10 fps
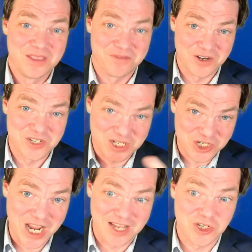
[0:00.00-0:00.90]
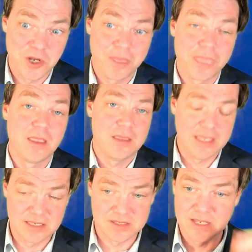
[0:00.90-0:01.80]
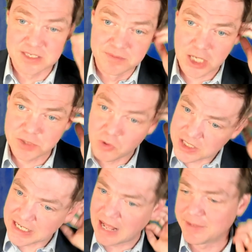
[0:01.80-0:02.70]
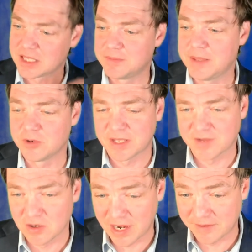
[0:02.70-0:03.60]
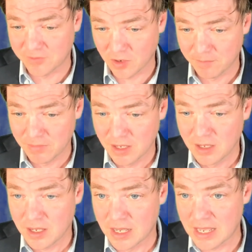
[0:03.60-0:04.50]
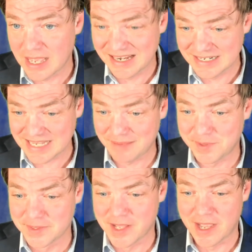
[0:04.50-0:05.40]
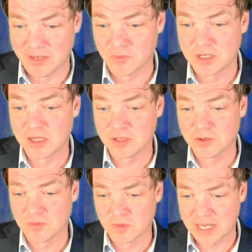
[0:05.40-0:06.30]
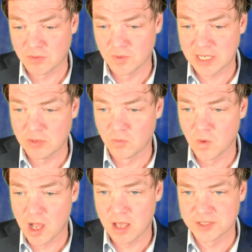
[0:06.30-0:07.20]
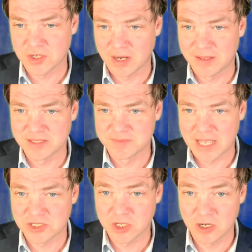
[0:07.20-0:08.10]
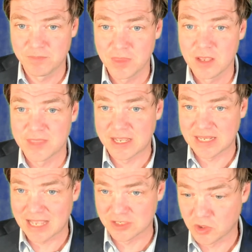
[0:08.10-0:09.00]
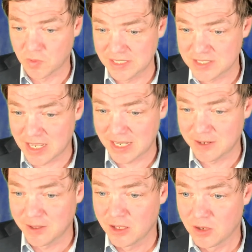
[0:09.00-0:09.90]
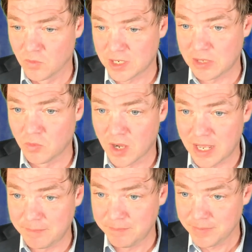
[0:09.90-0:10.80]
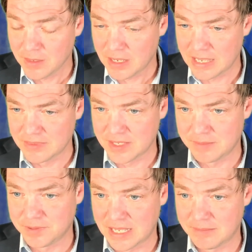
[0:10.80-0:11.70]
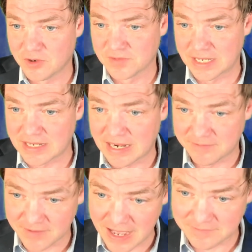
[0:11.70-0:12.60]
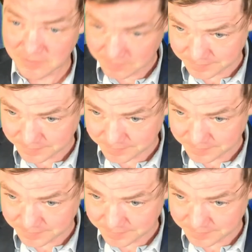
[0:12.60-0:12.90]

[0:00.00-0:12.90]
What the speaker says: French exchange is much more dynamic than people give it credit for. An example line would include like rook e1. Sorry, it's black's turn. They could castle queenside, rook e1, and then play a move like knight f5